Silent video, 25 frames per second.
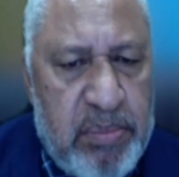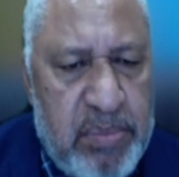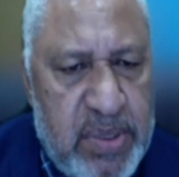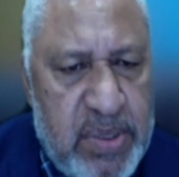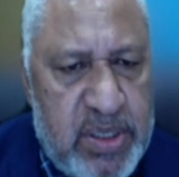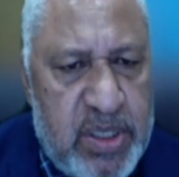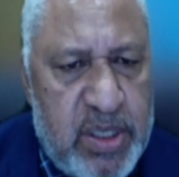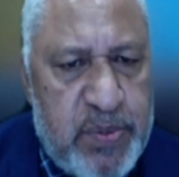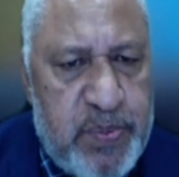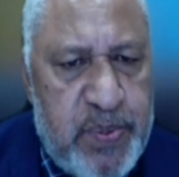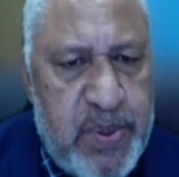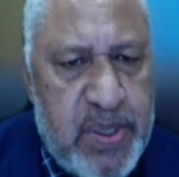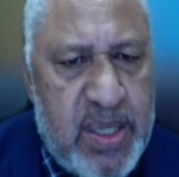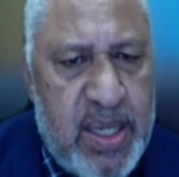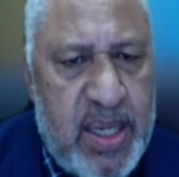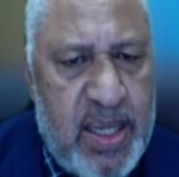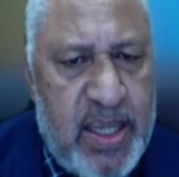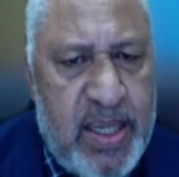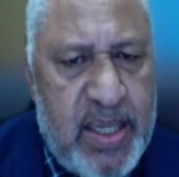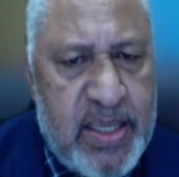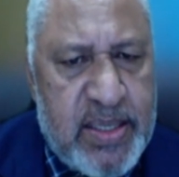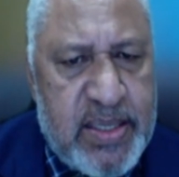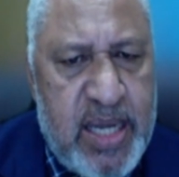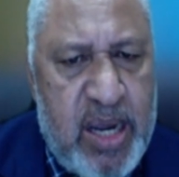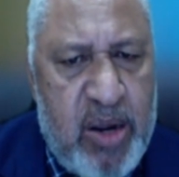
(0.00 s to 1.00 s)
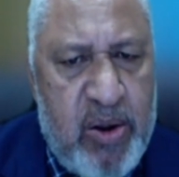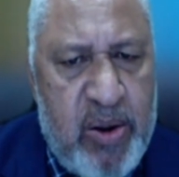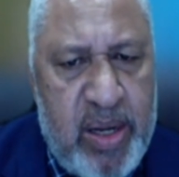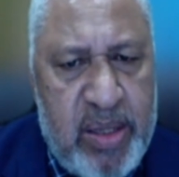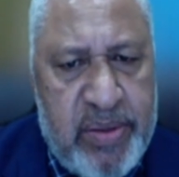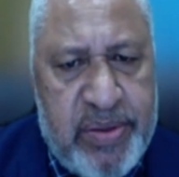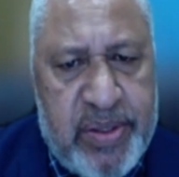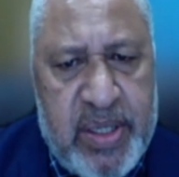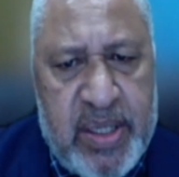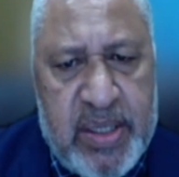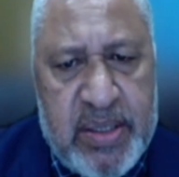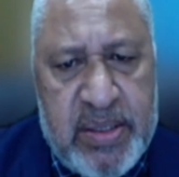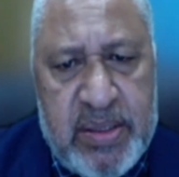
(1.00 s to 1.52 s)
Mr. Speaker, as our
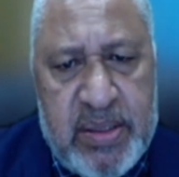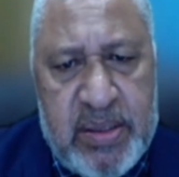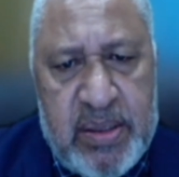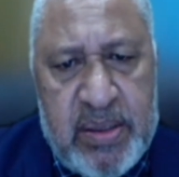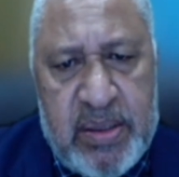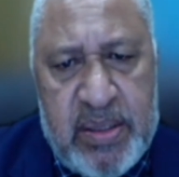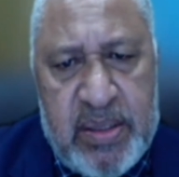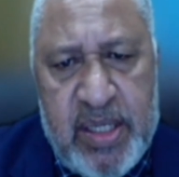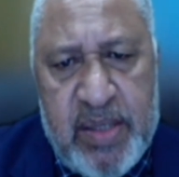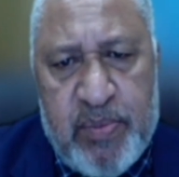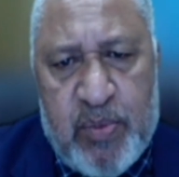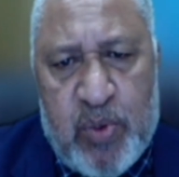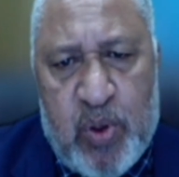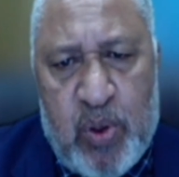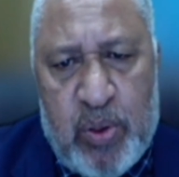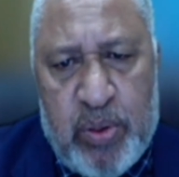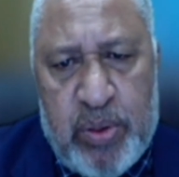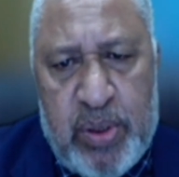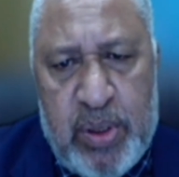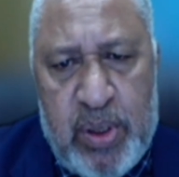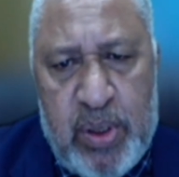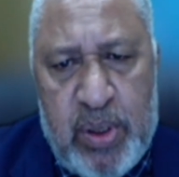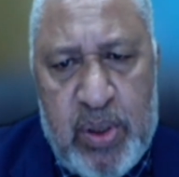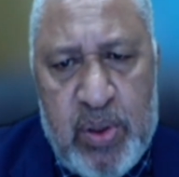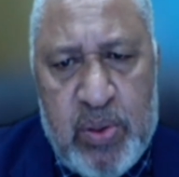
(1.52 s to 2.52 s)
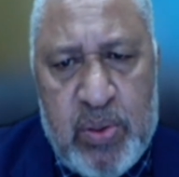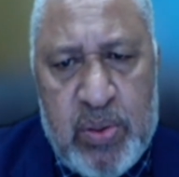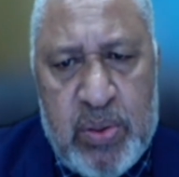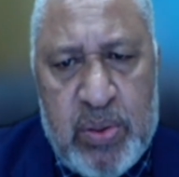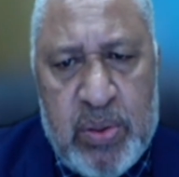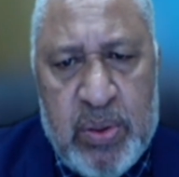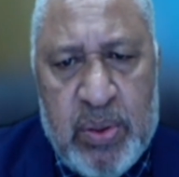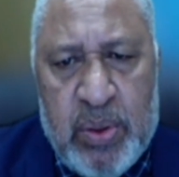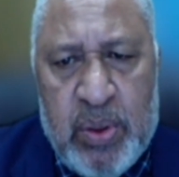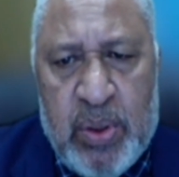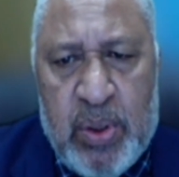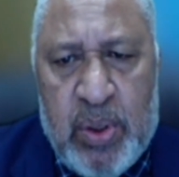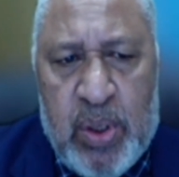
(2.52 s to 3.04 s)
healthcare team
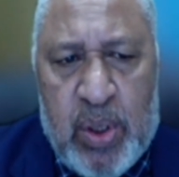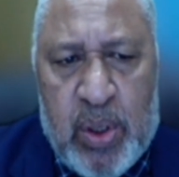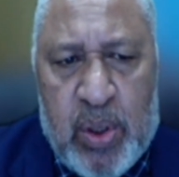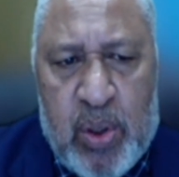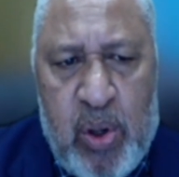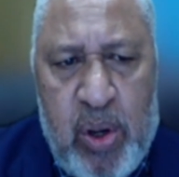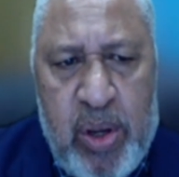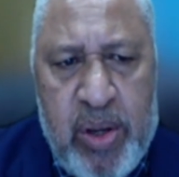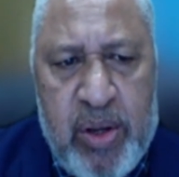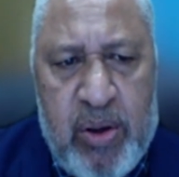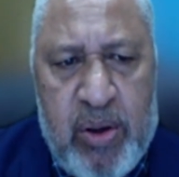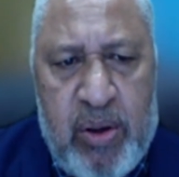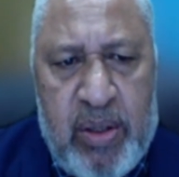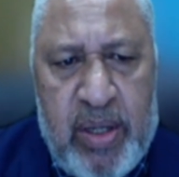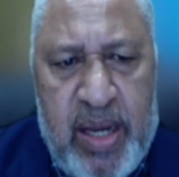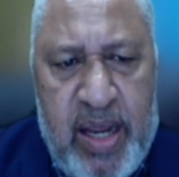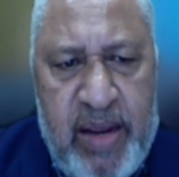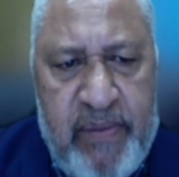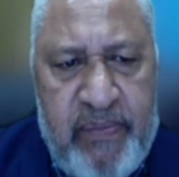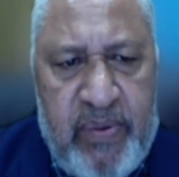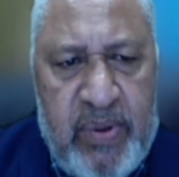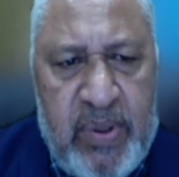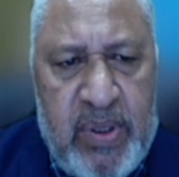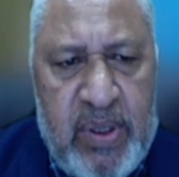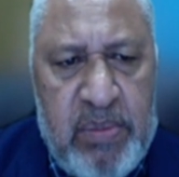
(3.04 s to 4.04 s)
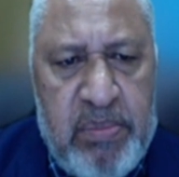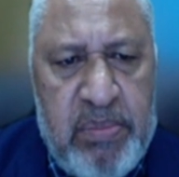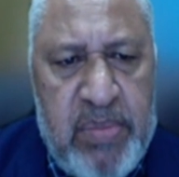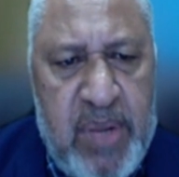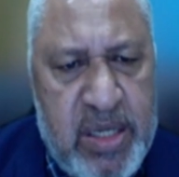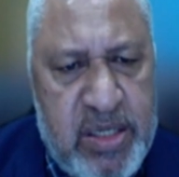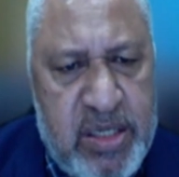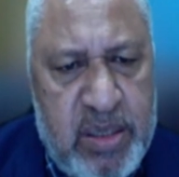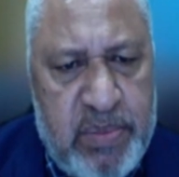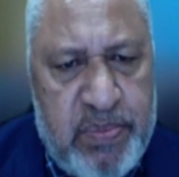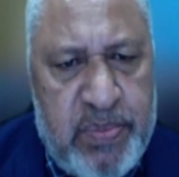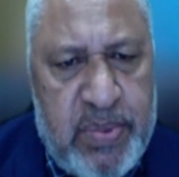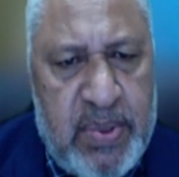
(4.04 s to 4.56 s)
continues going on every
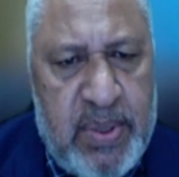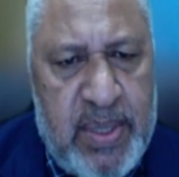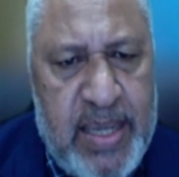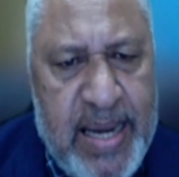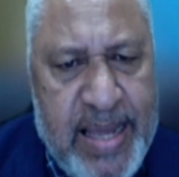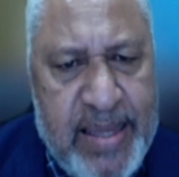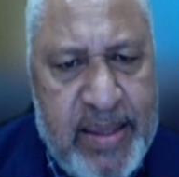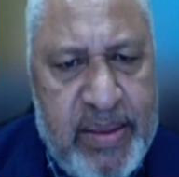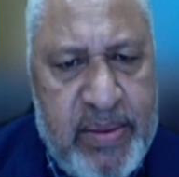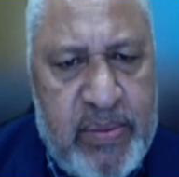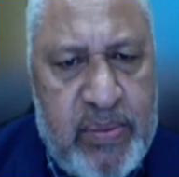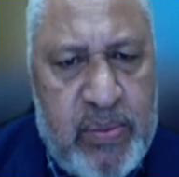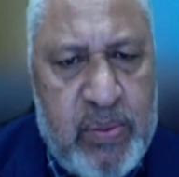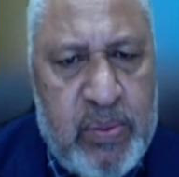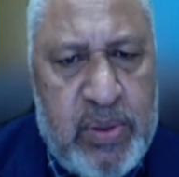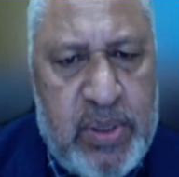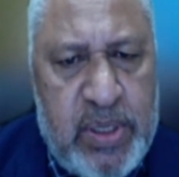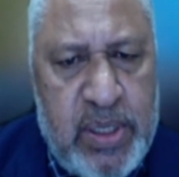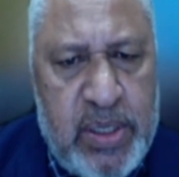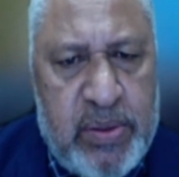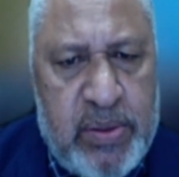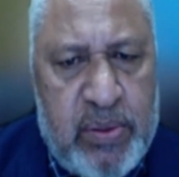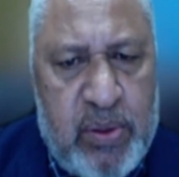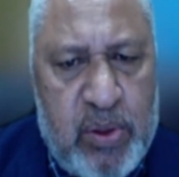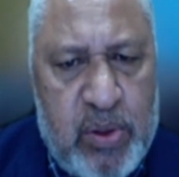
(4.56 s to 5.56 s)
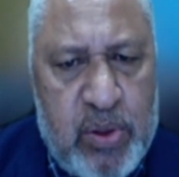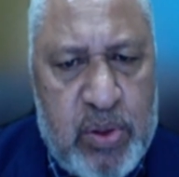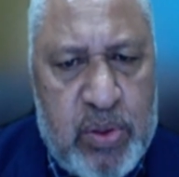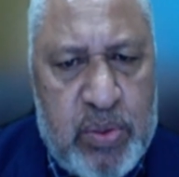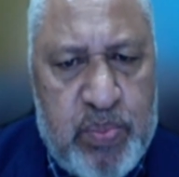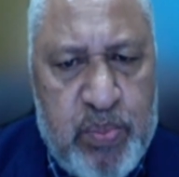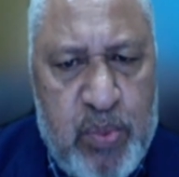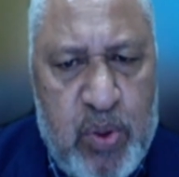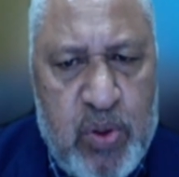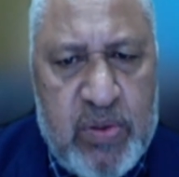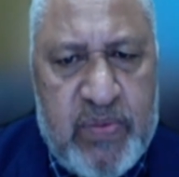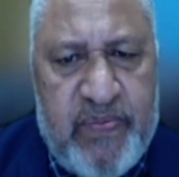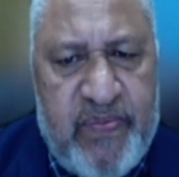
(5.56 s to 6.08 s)
imaginable length to treat
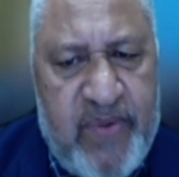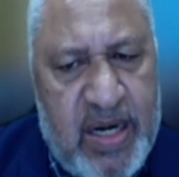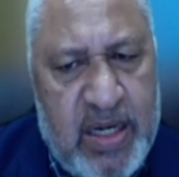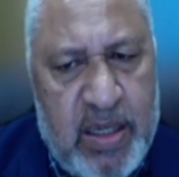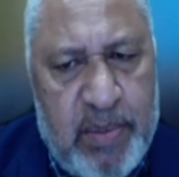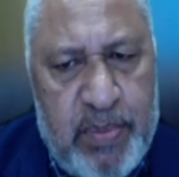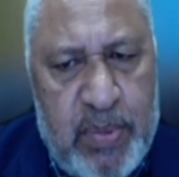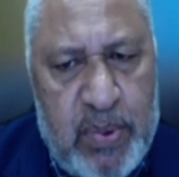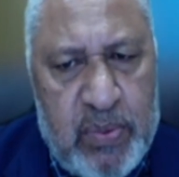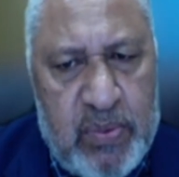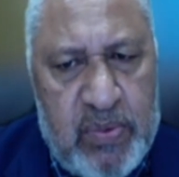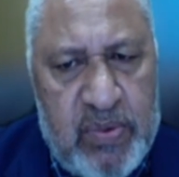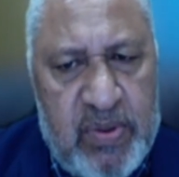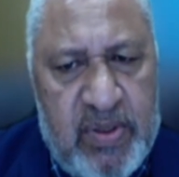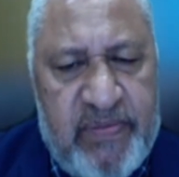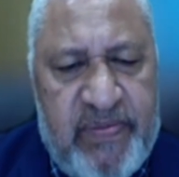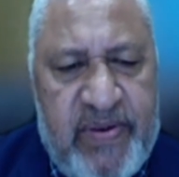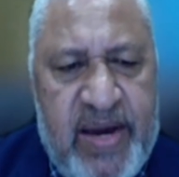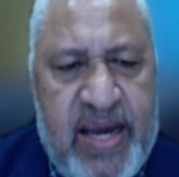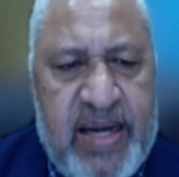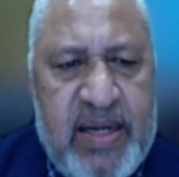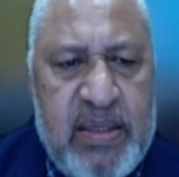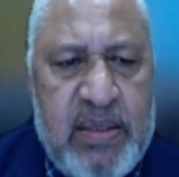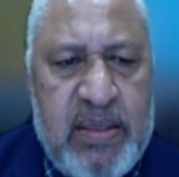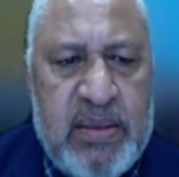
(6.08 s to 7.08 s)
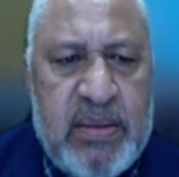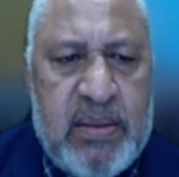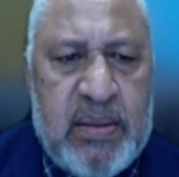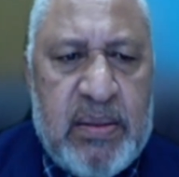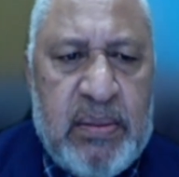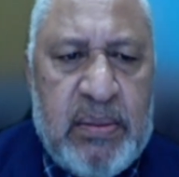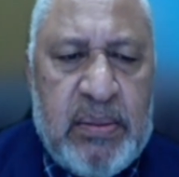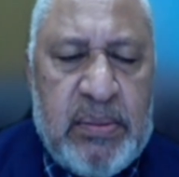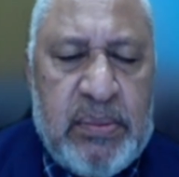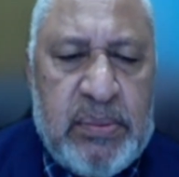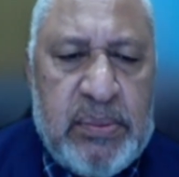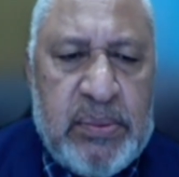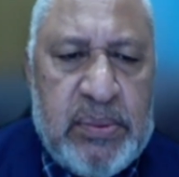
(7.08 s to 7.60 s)
those most vulnerable to the virus,
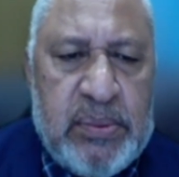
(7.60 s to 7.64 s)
